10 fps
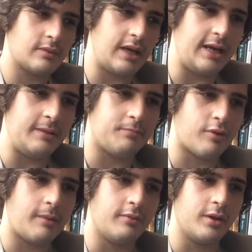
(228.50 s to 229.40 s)
and
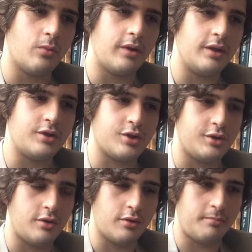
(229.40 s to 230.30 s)
probably the one that should
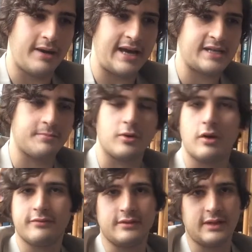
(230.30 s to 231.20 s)
know the best, but
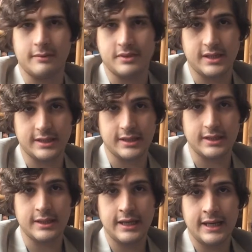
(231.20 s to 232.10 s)
oftentimes doesn't,
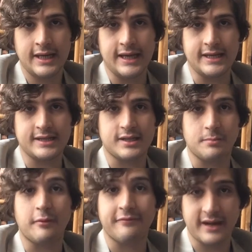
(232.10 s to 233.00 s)
is the
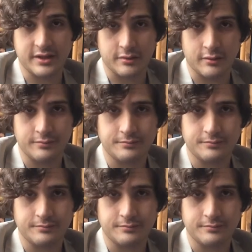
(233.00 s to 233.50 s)
professor.